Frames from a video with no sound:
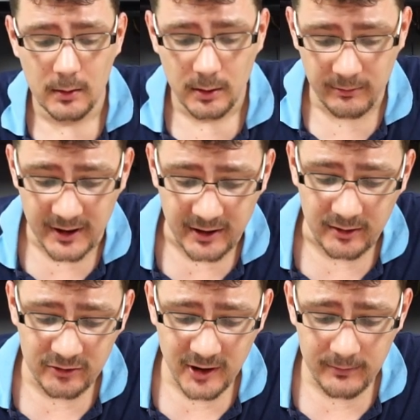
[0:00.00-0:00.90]

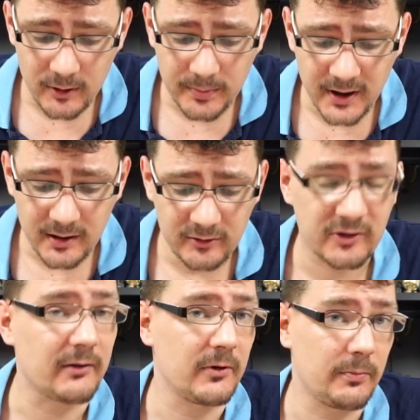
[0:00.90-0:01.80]
Creating stereo pair,
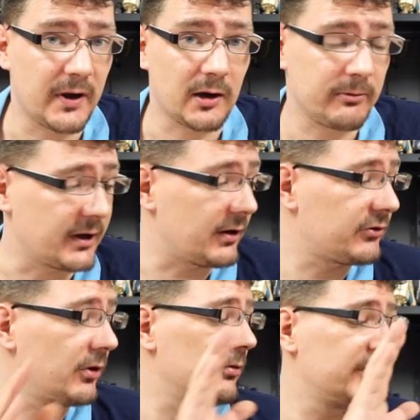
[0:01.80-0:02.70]
stereo pair created.
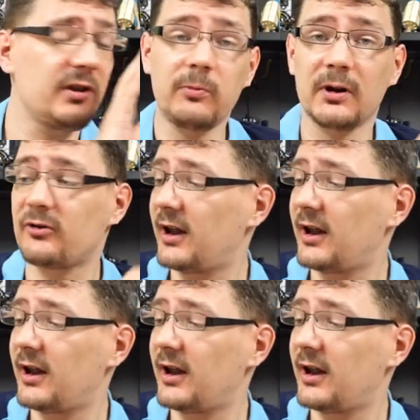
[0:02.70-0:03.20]
So this one is